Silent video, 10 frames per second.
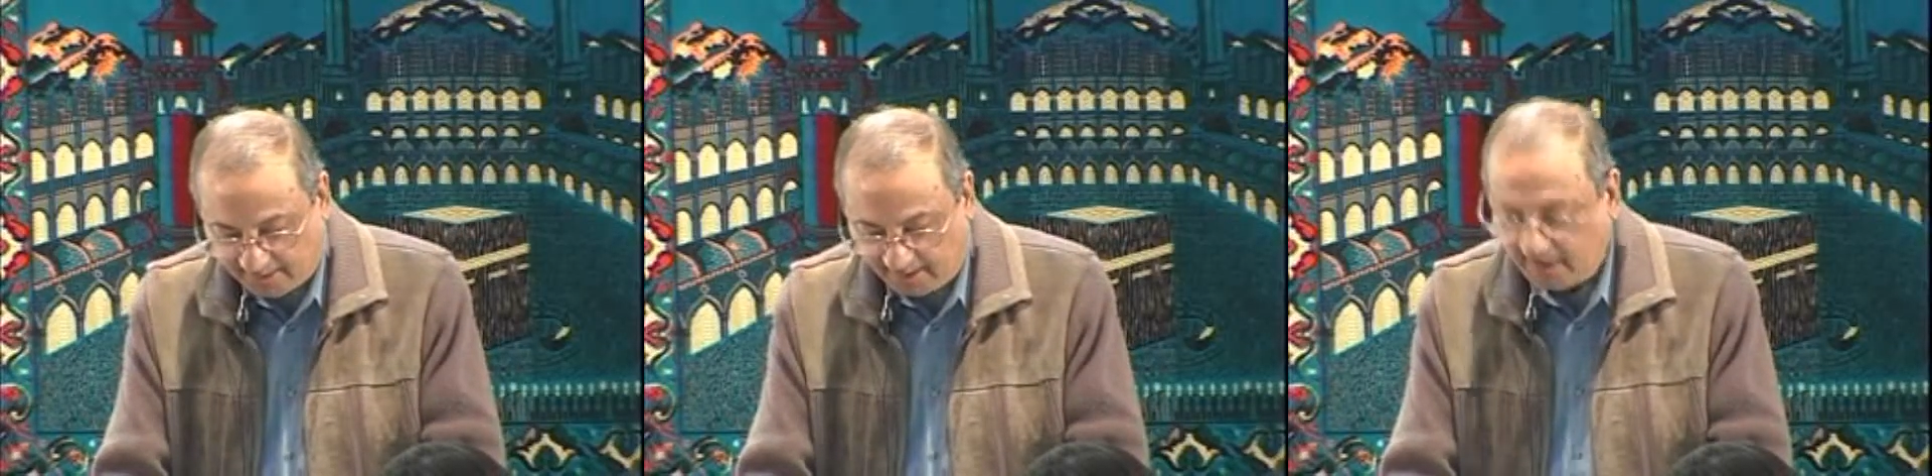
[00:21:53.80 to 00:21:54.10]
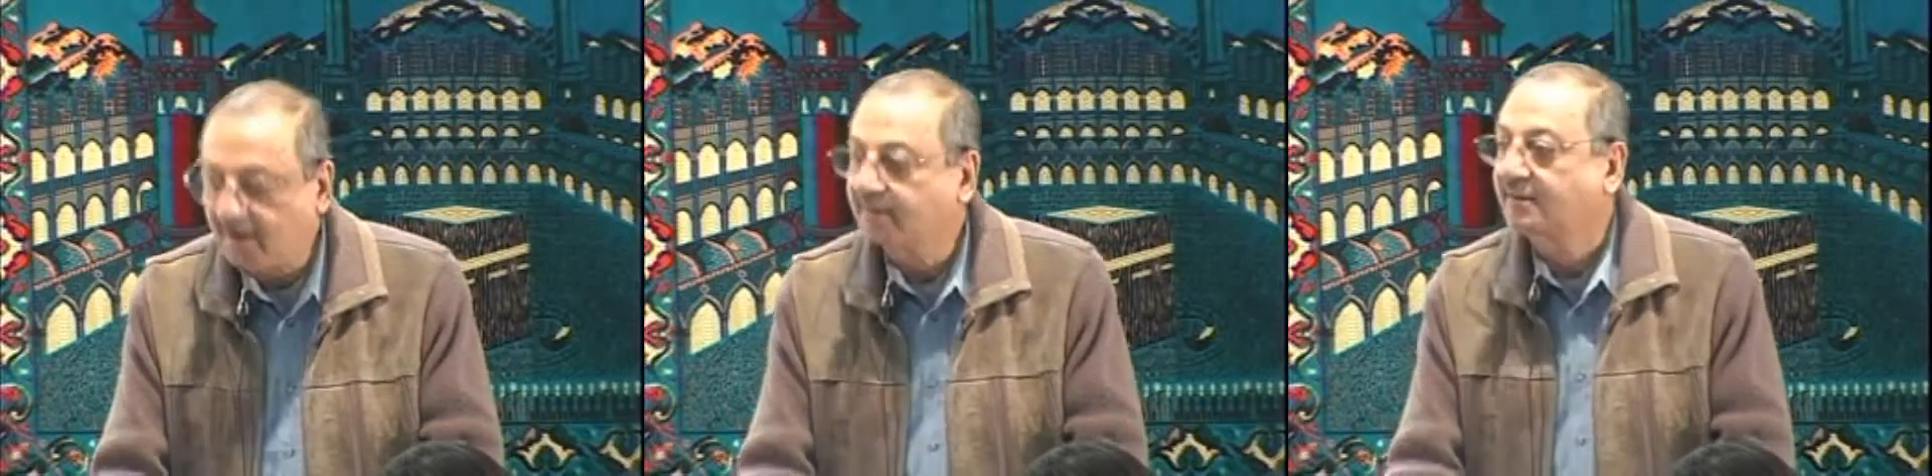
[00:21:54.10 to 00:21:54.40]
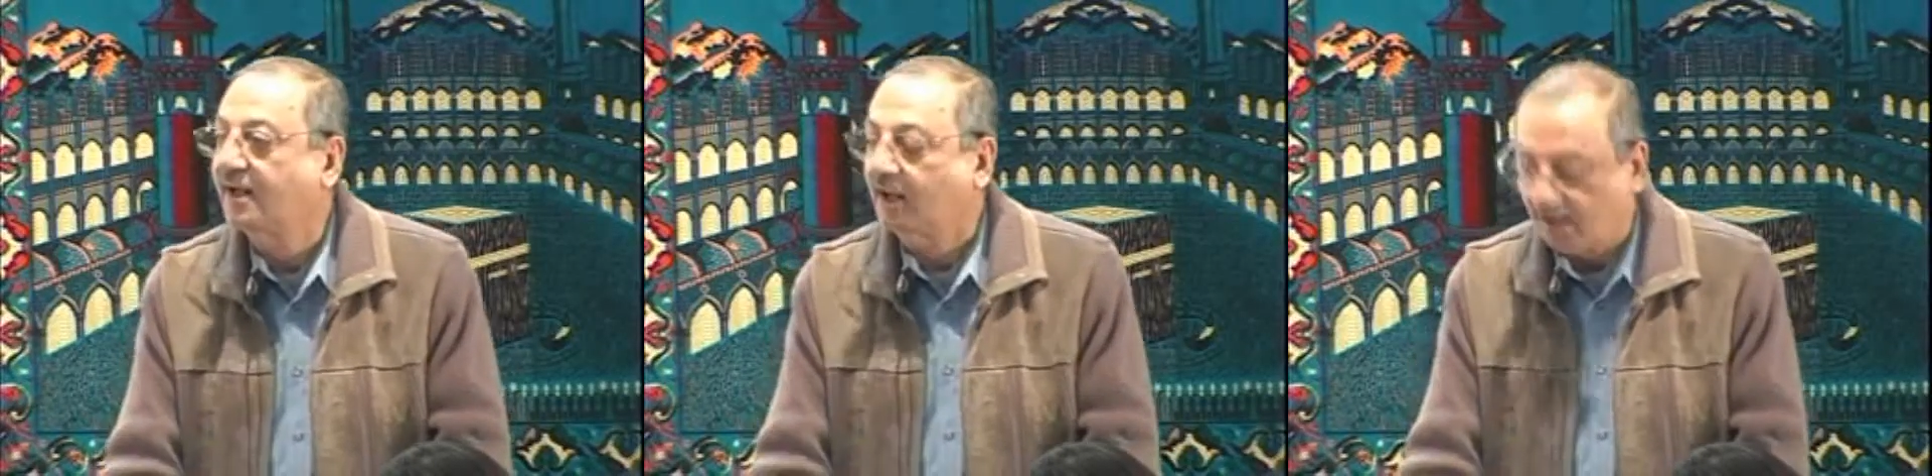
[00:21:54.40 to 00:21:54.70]

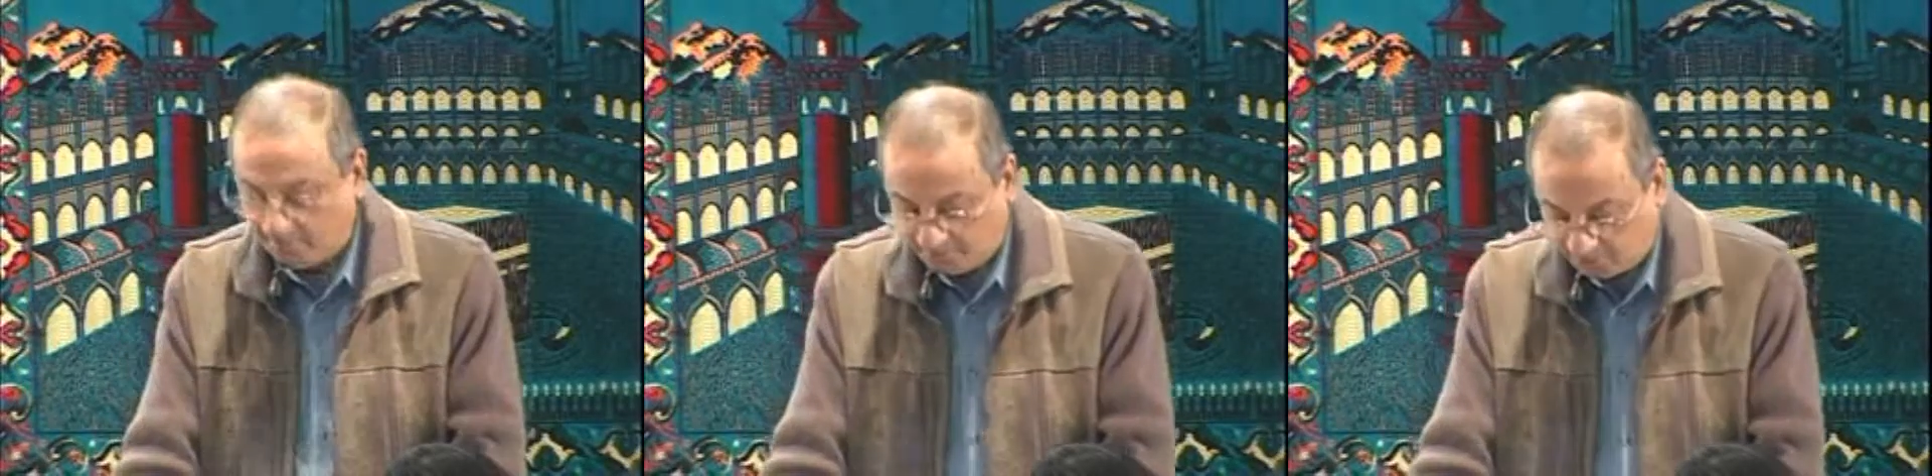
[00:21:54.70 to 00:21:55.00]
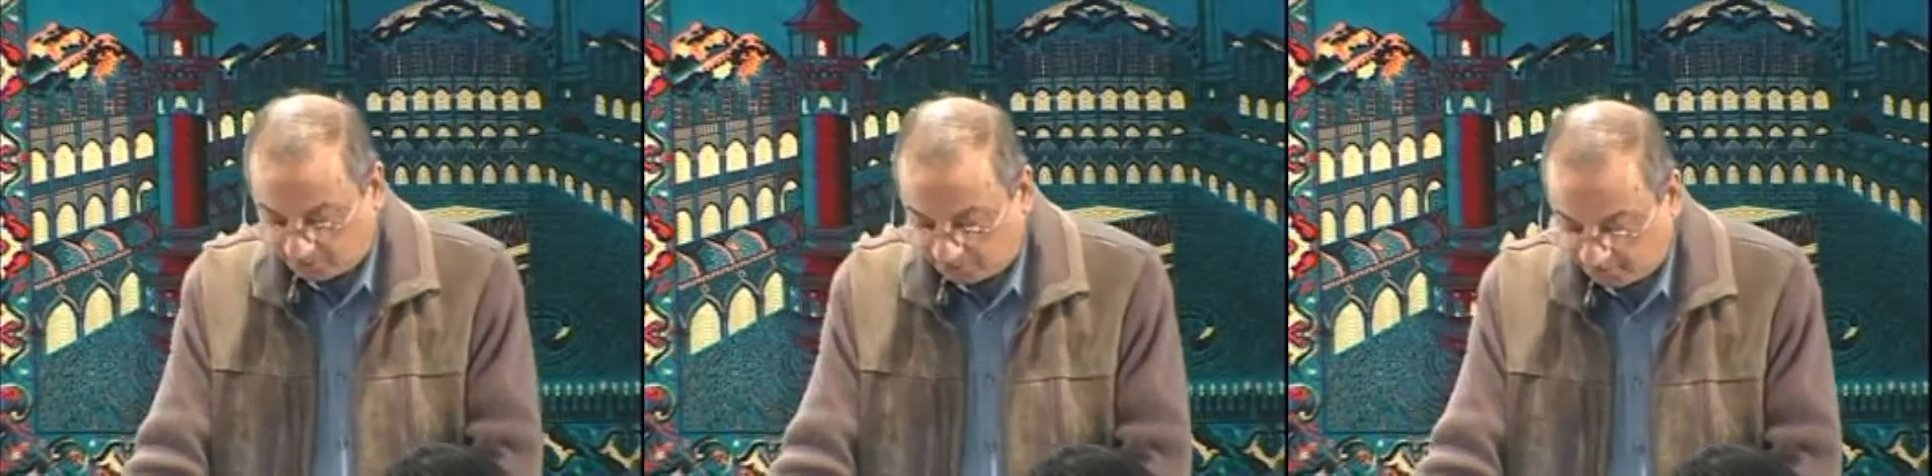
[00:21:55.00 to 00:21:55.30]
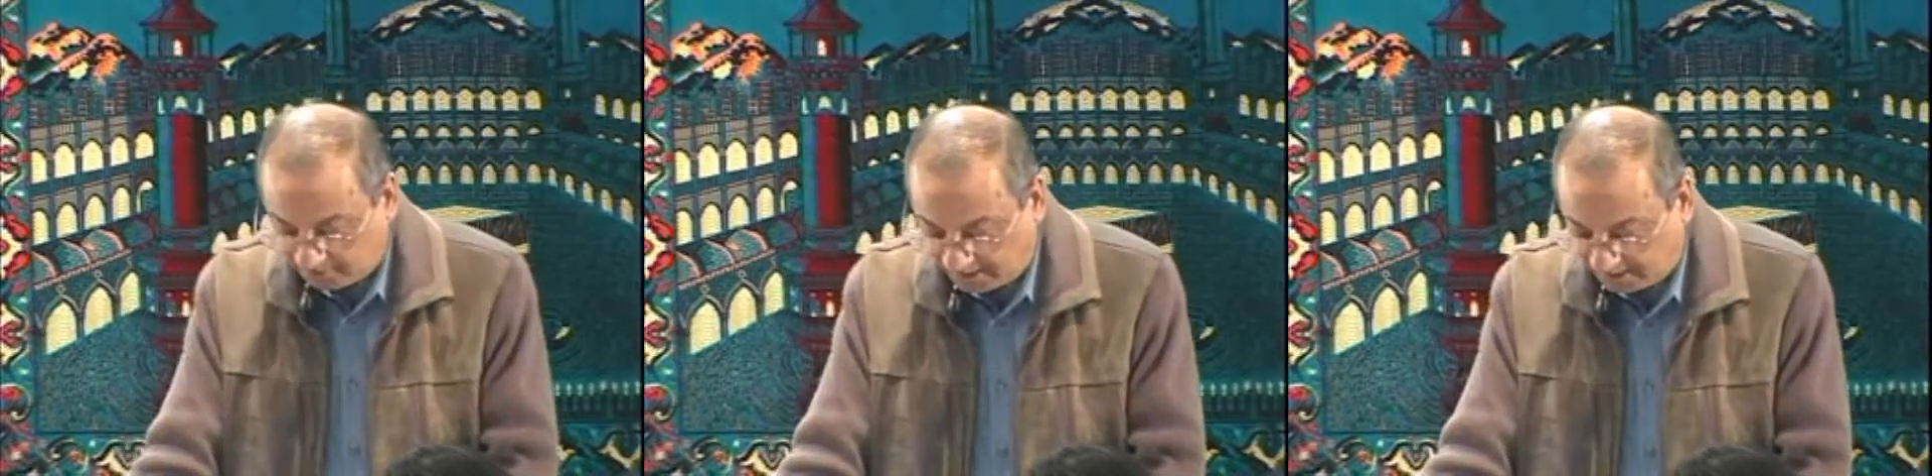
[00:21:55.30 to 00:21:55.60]
Ahadha
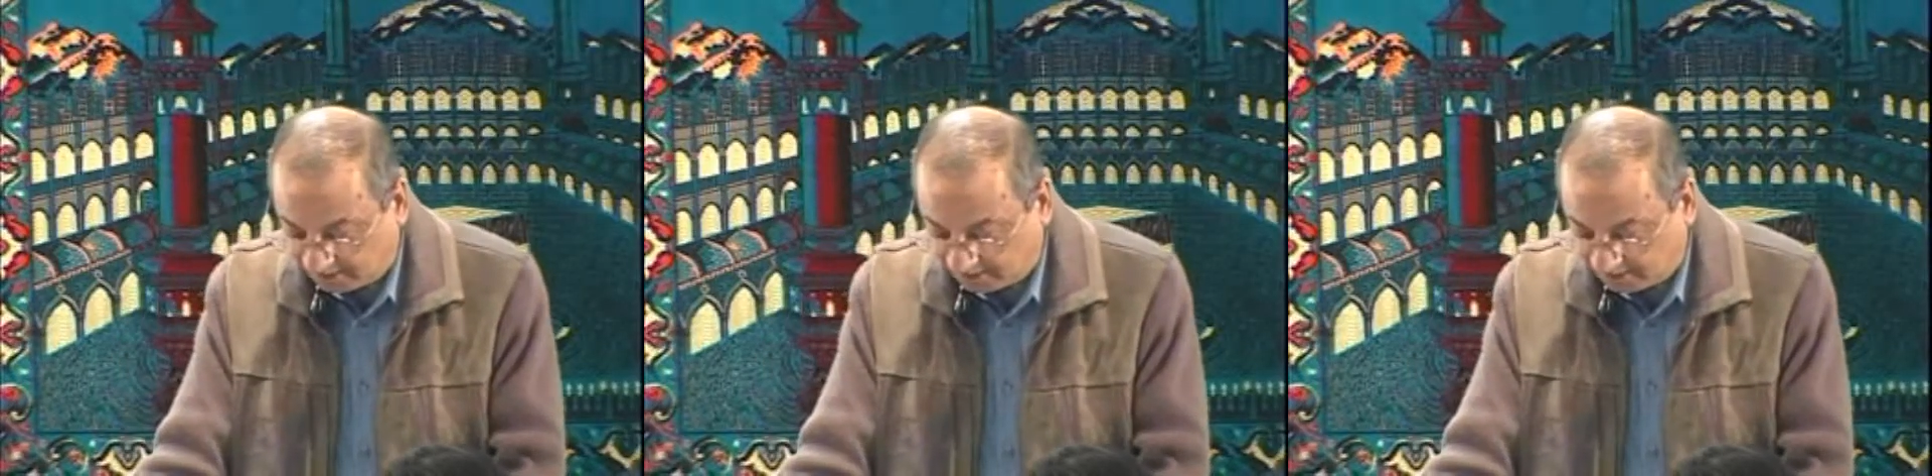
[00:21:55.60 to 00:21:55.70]
ammukum ya